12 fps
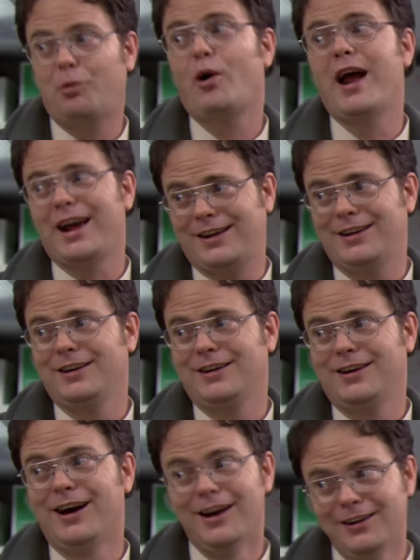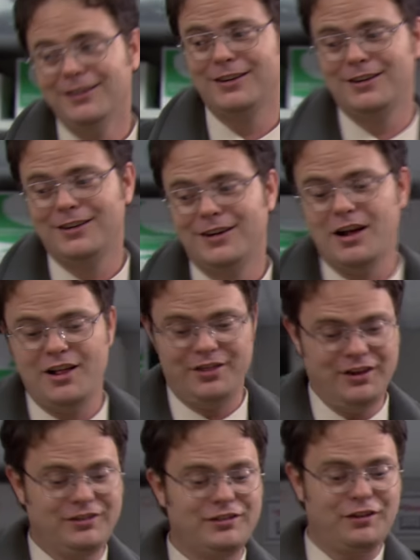prank, huh?
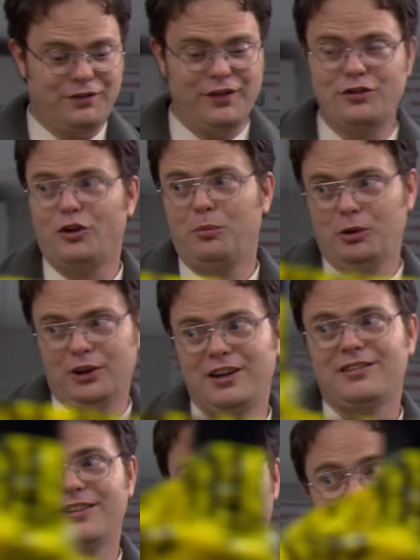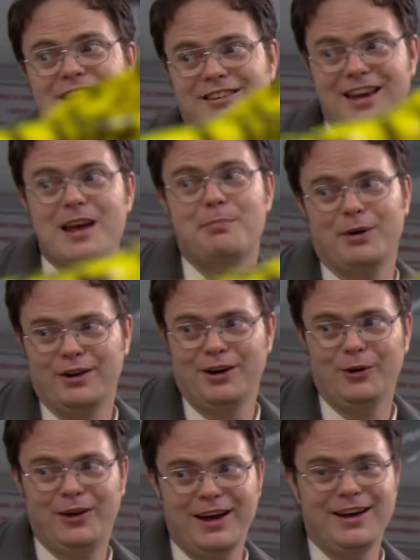This is official police line tape,
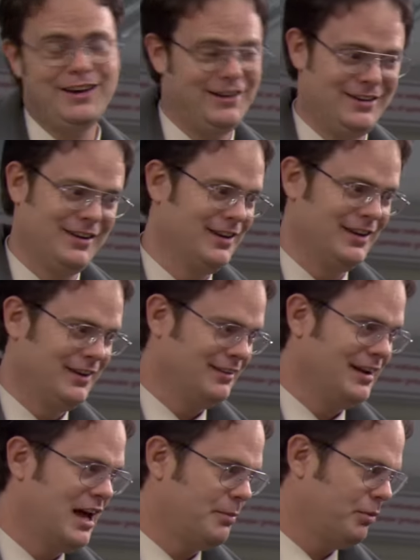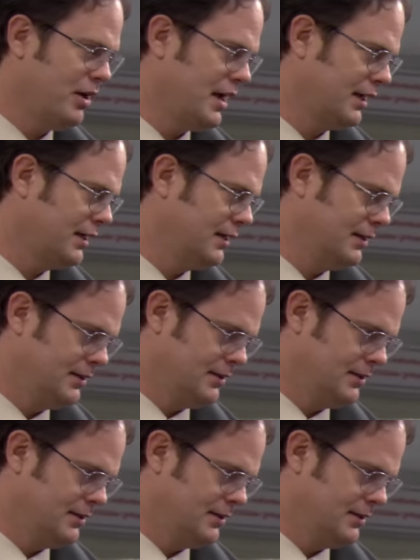okay? It's not a prank.